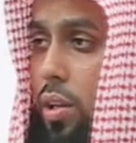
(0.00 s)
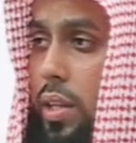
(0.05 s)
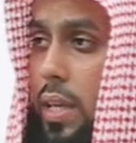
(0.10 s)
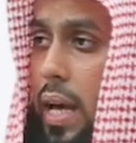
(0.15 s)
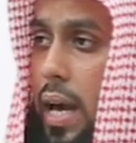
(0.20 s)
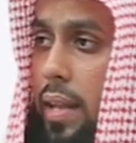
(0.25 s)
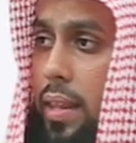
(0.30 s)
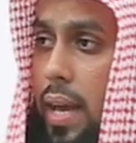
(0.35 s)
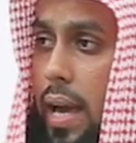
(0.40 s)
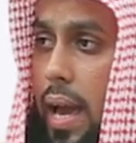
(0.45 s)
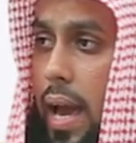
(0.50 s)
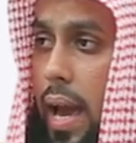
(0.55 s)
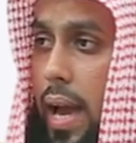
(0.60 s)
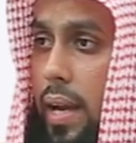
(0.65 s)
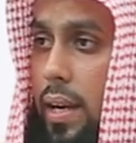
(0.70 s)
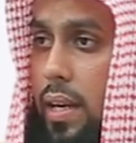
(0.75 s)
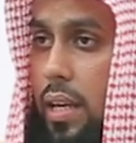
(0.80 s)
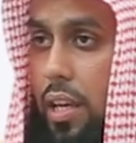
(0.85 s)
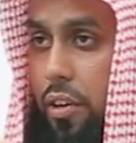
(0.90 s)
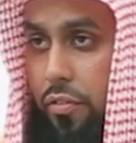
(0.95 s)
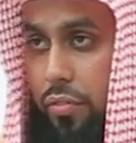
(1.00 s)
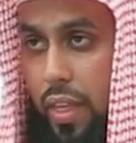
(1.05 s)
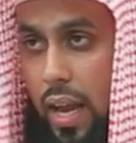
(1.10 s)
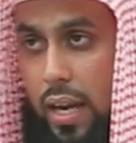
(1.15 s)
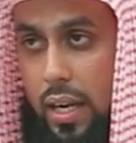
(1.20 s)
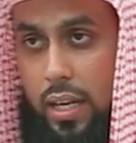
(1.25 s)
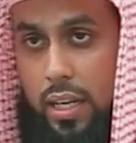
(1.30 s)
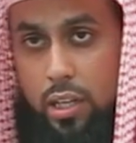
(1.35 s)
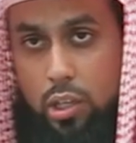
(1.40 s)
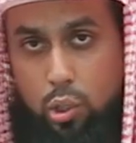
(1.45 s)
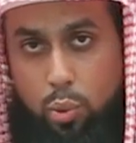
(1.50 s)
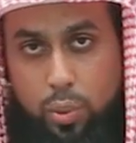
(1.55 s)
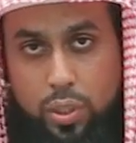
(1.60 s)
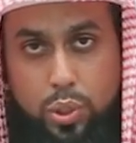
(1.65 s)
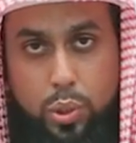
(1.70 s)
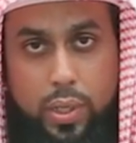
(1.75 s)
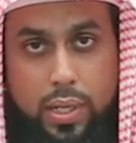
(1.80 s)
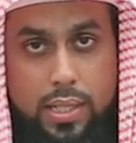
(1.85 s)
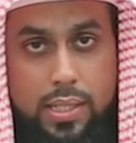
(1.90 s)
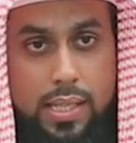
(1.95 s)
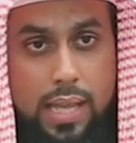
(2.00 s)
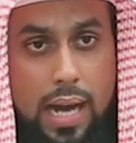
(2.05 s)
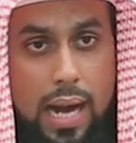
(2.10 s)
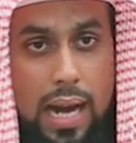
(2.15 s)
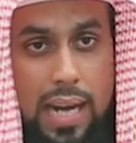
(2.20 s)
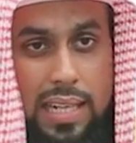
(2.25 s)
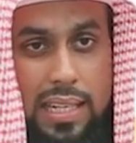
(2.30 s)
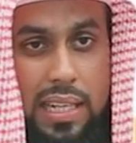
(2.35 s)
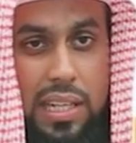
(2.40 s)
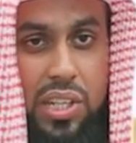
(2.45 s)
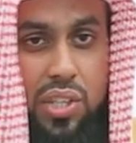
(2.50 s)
on the other hand, if that individual's heart